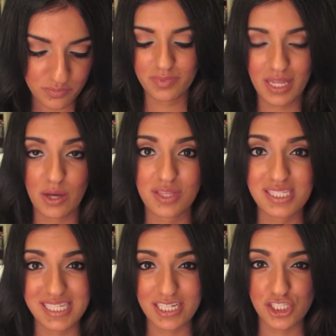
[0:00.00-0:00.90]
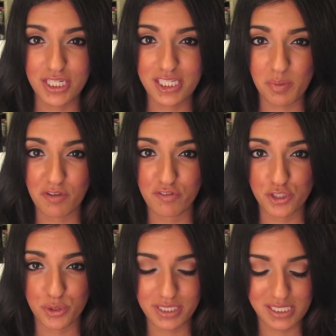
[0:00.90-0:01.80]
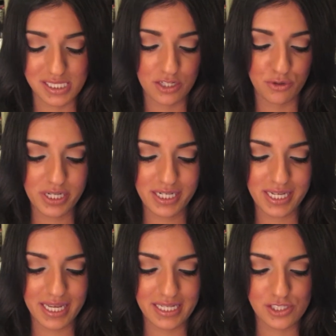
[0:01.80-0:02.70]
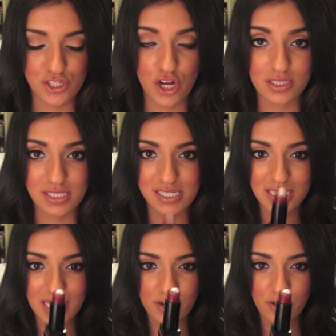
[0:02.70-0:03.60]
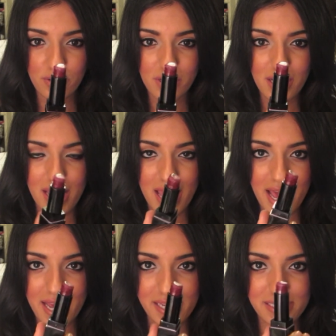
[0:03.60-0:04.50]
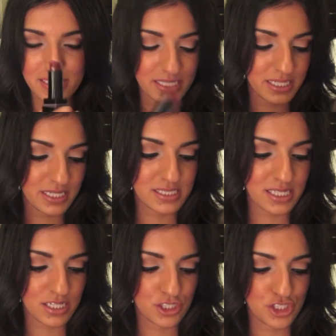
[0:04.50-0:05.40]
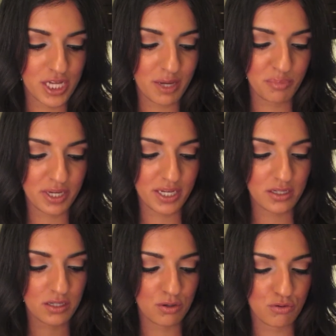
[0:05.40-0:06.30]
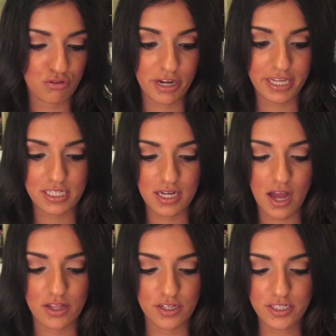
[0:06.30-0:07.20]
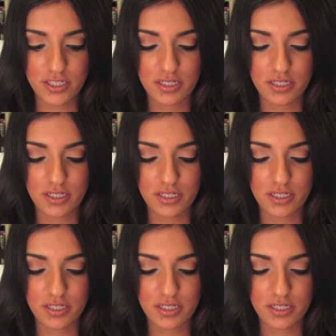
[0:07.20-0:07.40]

Now this next shade is by Victoria's Secret. It's called Stiletto, and it is a champagne red color,